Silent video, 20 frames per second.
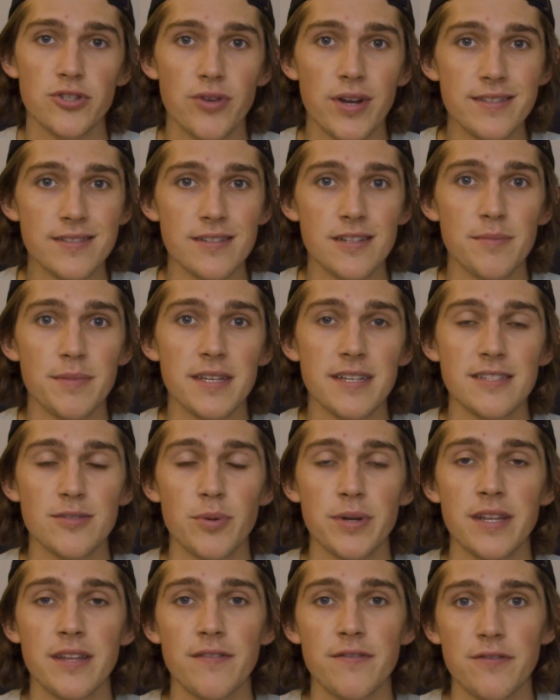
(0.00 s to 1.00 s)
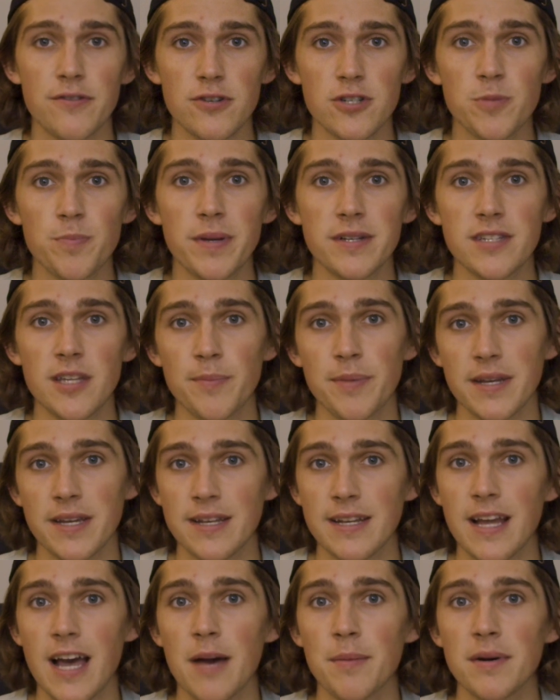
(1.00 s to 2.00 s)
crazy to me is when he first picked up a
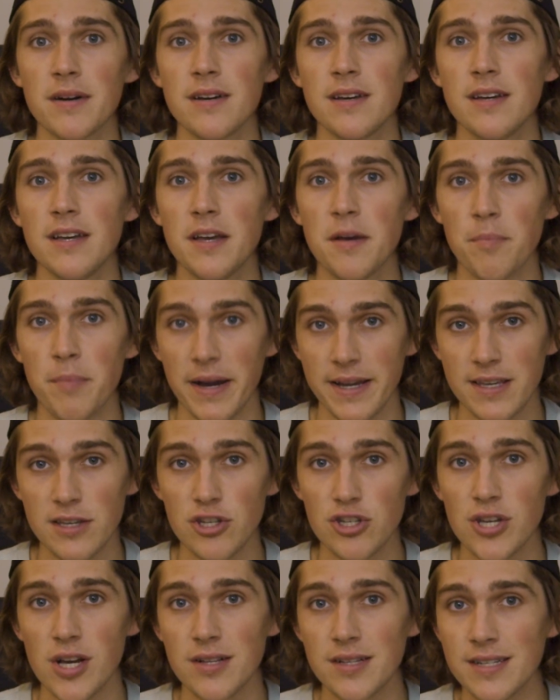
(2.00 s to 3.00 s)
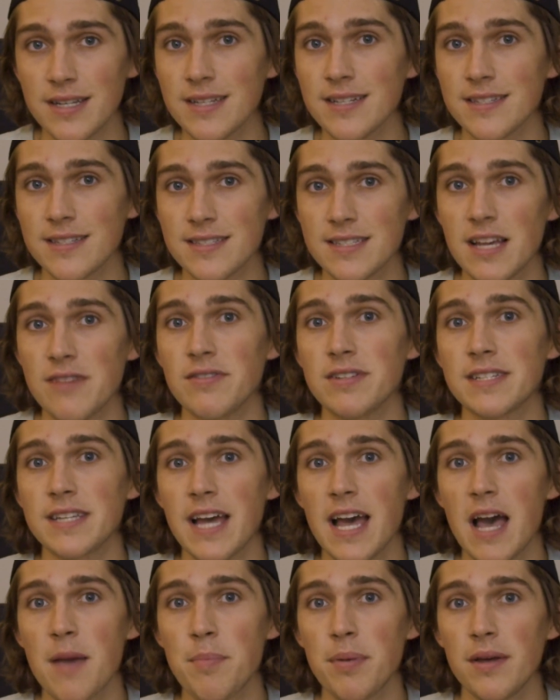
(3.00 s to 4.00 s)
kendama, Mikey Schelling hit 7
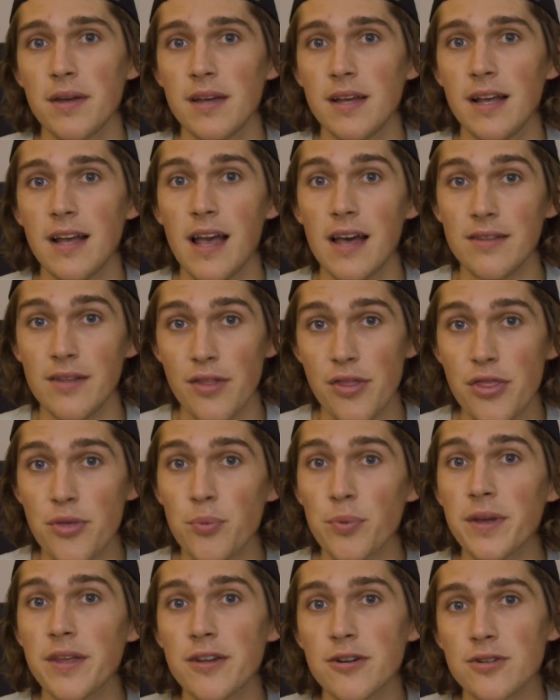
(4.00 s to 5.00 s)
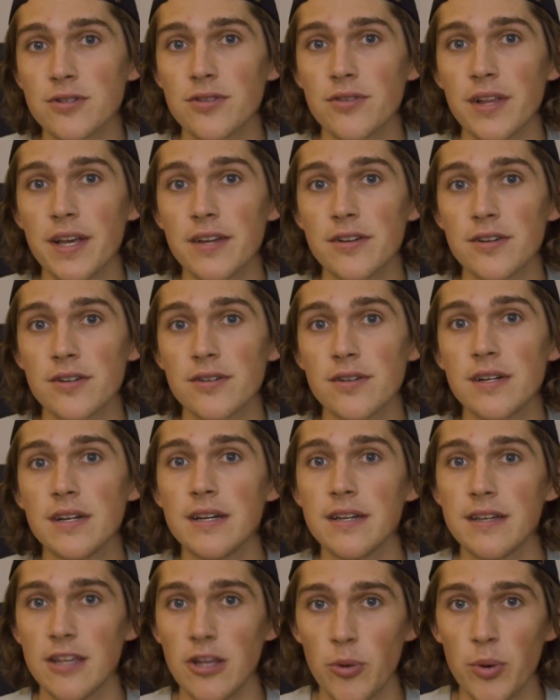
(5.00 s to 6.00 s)
tap, and then 3 years later,
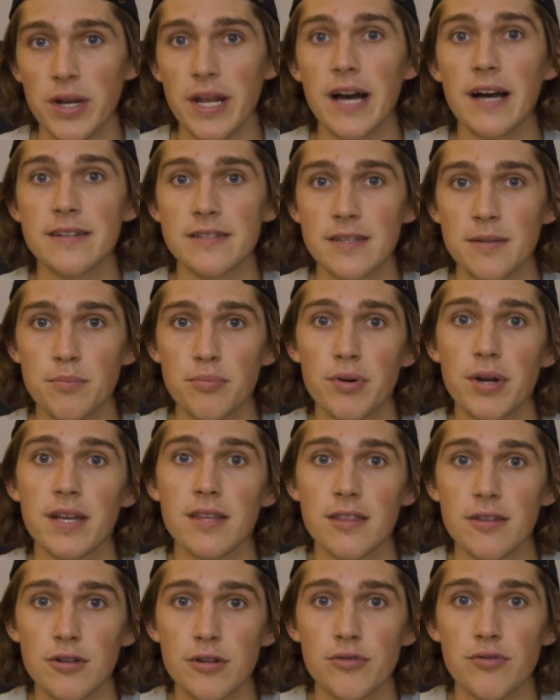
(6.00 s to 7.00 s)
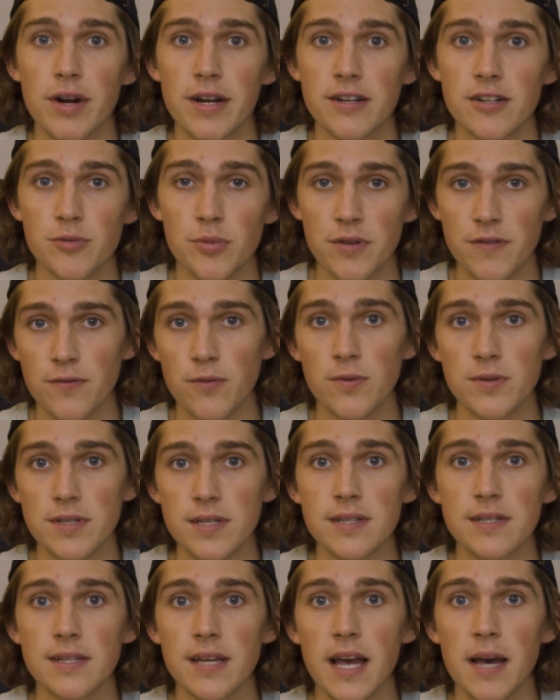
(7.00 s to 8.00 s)
he went on to break the new record with
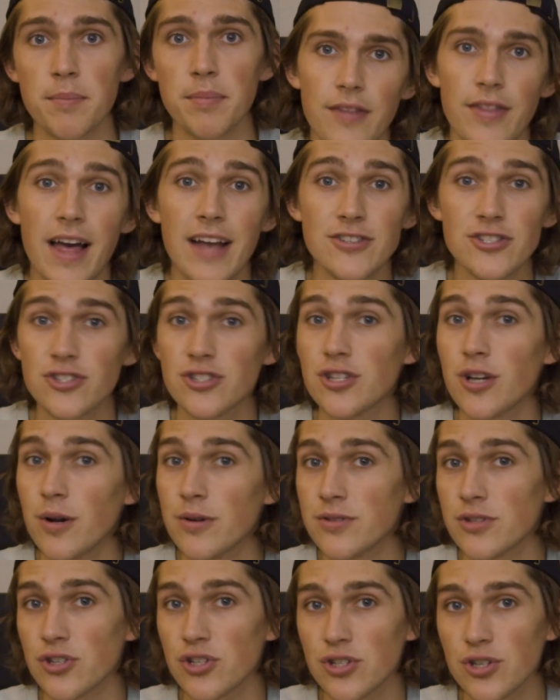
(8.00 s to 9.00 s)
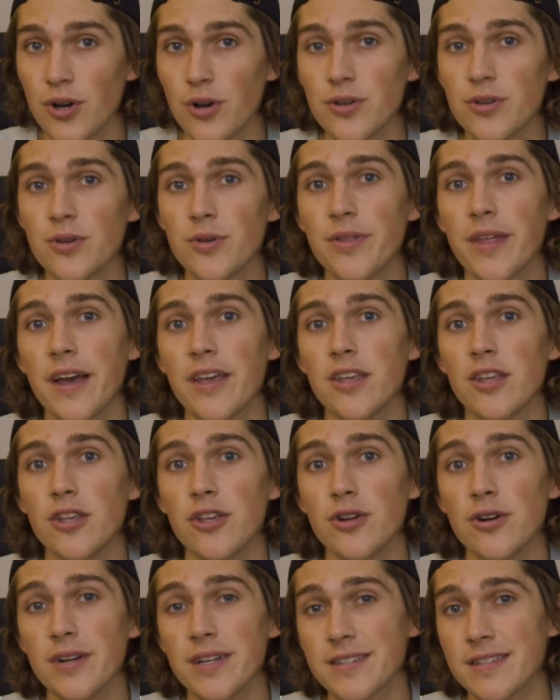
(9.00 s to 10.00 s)
14 tap. That just goes to show you that you
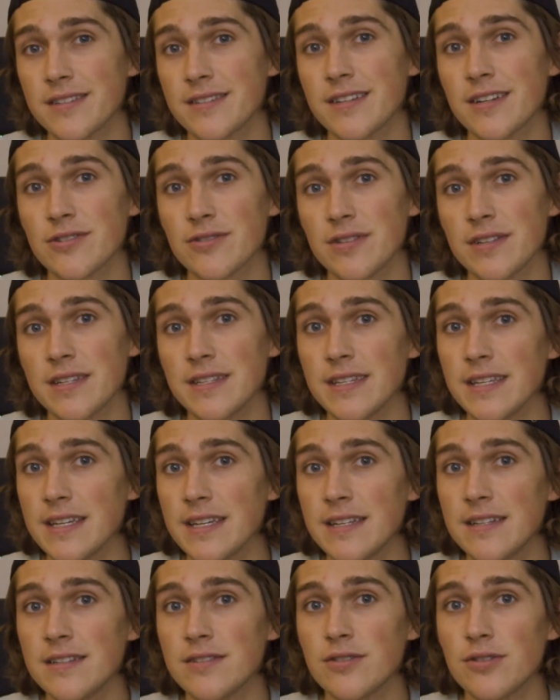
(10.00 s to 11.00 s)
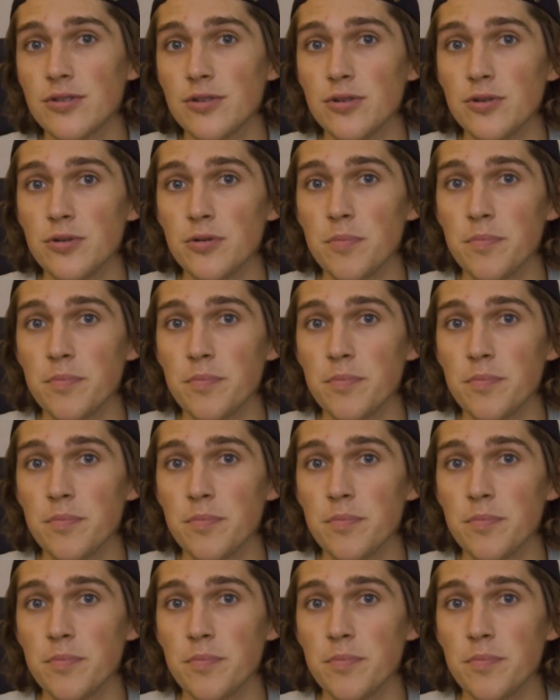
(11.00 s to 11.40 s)
don't necessarily need to